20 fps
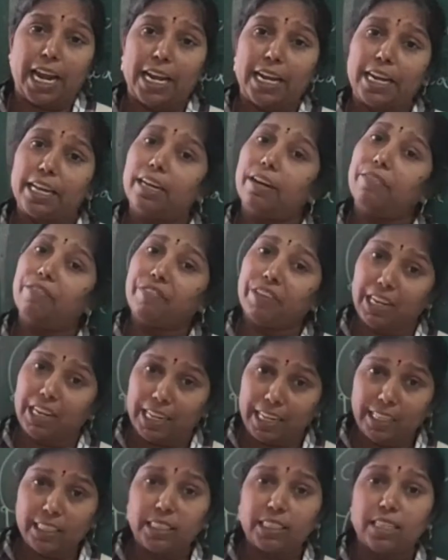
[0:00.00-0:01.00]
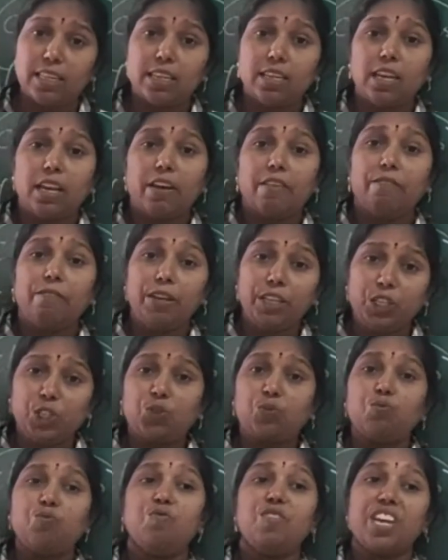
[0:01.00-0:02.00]
and feelings
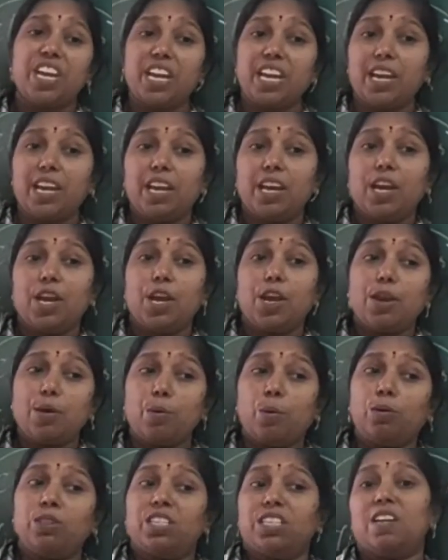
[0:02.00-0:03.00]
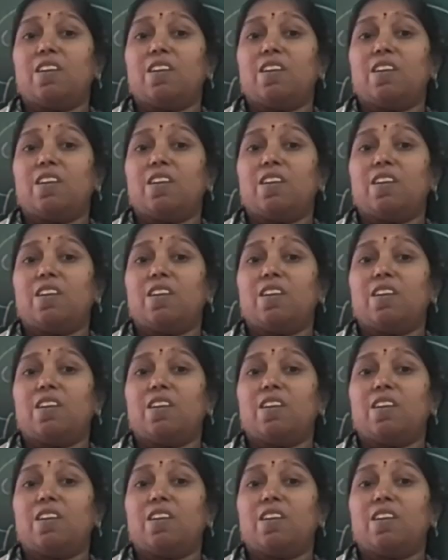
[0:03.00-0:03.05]
which we use